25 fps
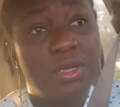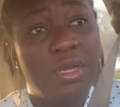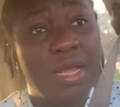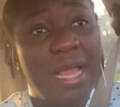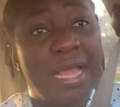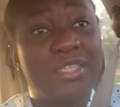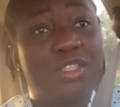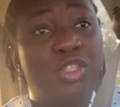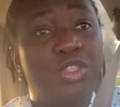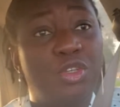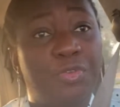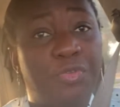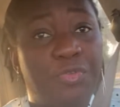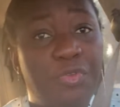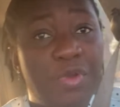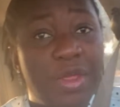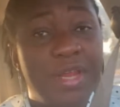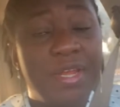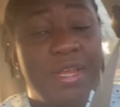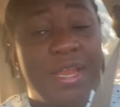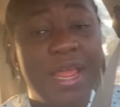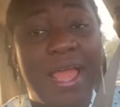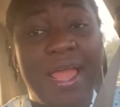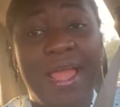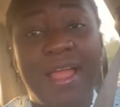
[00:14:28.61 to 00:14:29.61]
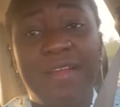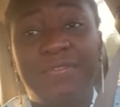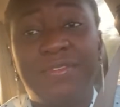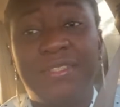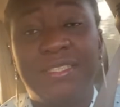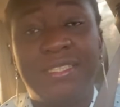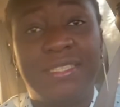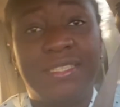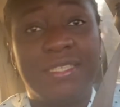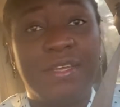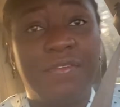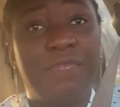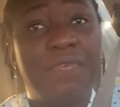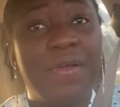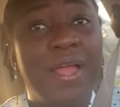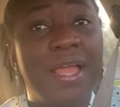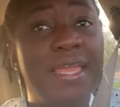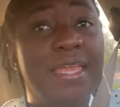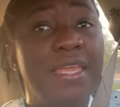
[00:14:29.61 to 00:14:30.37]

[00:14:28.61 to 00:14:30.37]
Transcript: As your friend, I have to suffer